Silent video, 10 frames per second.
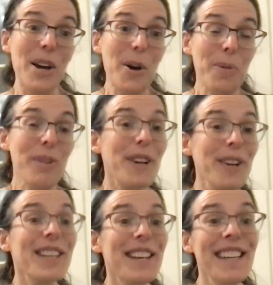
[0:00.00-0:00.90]
we're
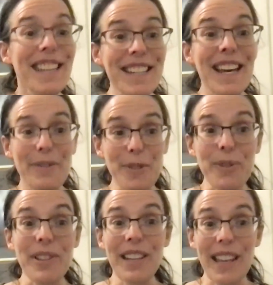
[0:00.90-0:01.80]
very lucky to have
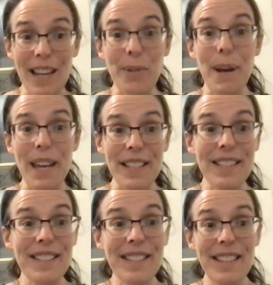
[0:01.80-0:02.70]
Julie and
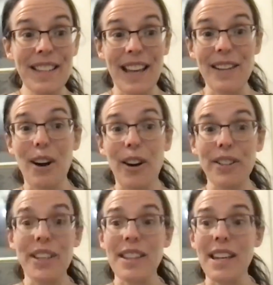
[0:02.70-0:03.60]
Awais and all
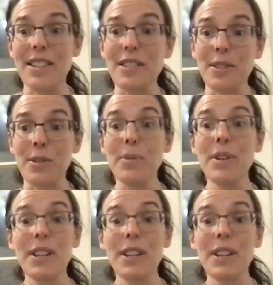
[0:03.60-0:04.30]
that they do.